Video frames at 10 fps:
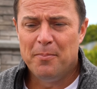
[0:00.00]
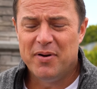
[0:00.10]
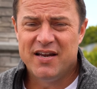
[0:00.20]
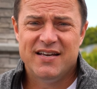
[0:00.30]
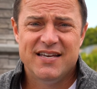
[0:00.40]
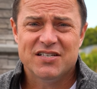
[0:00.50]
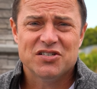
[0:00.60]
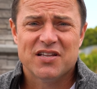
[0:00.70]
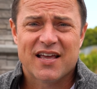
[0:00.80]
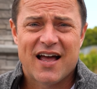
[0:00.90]
But in
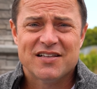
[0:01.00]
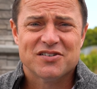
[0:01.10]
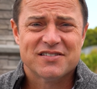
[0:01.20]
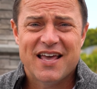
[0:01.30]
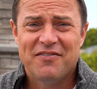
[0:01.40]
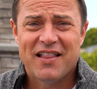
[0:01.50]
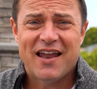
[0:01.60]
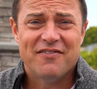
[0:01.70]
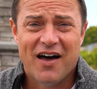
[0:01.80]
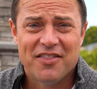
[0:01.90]
addition to the concerts, they have a
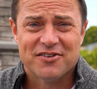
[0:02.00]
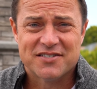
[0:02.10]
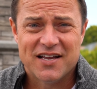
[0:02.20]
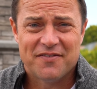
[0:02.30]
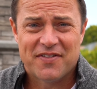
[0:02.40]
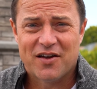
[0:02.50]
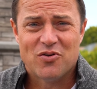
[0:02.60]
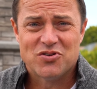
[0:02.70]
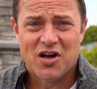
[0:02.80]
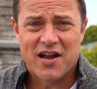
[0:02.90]
lot of other stuff that
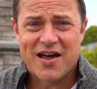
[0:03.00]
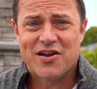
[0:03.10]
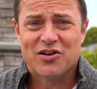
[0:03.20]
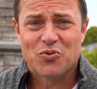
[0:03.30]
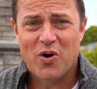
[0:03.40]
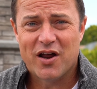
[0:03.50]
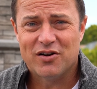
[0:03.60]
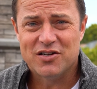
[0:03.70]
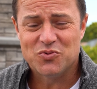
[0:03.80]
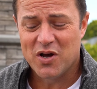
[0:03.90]
goes on out here at the
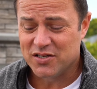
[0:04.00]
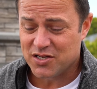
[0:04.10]
winery as well.